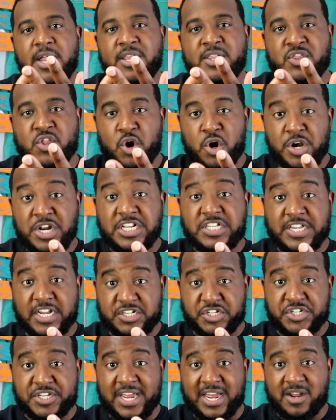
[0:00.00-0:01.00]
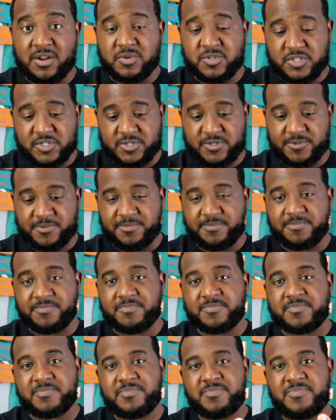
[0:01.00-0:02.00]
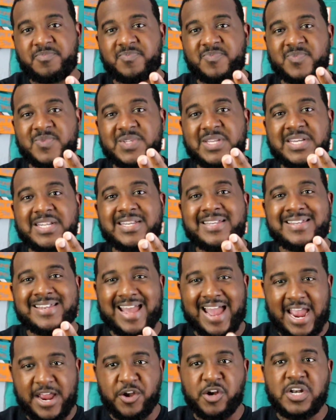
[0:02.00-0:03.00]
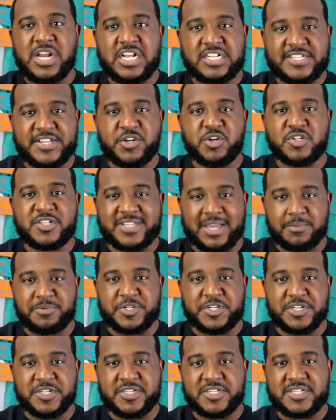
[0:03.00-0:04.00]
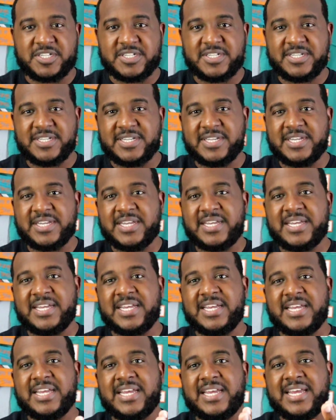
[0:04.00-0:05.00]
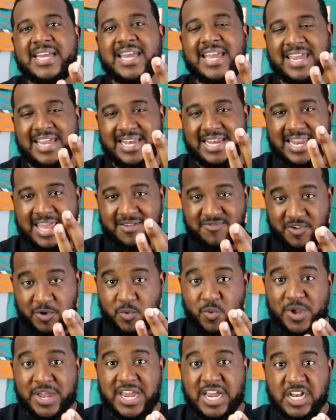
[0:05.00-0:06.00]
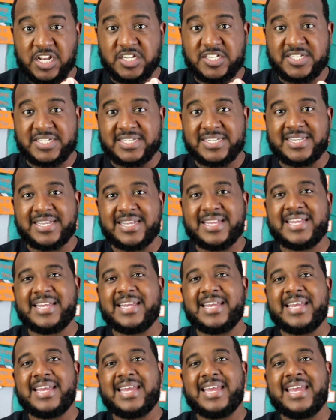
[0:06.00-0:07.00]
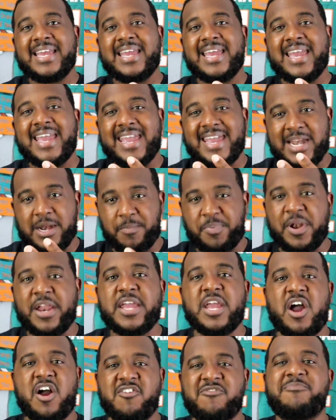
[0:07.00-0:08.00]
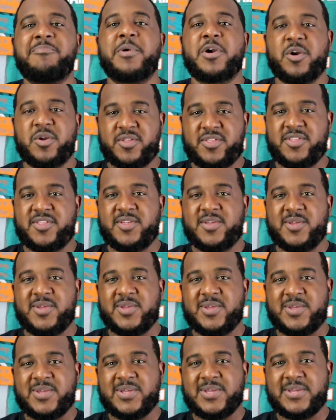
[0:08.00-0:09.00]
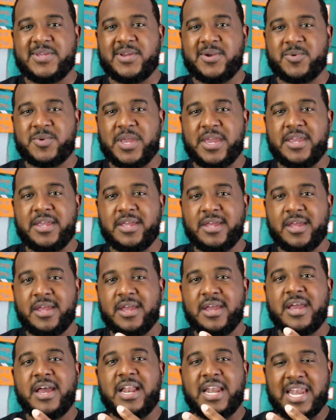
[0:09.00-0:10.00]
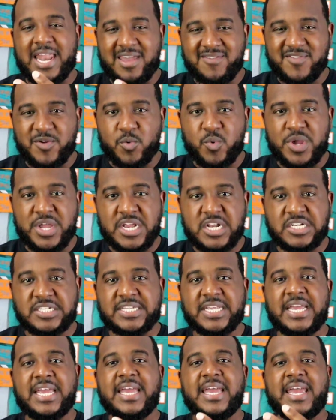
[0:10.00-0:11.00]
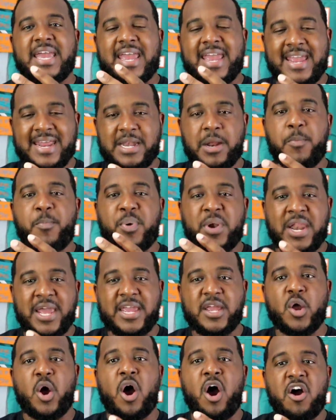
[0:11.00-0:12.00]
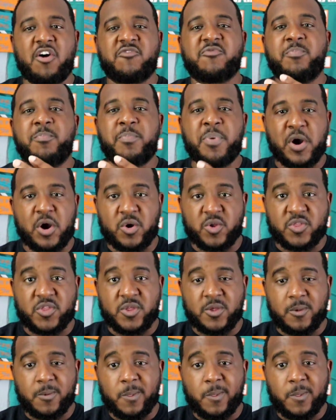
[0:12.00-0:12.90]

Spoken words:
30 touchdowns, 9 or less interceptions, 11 wins, and a playoff berth. Okay? 11 wins and a playoff berth.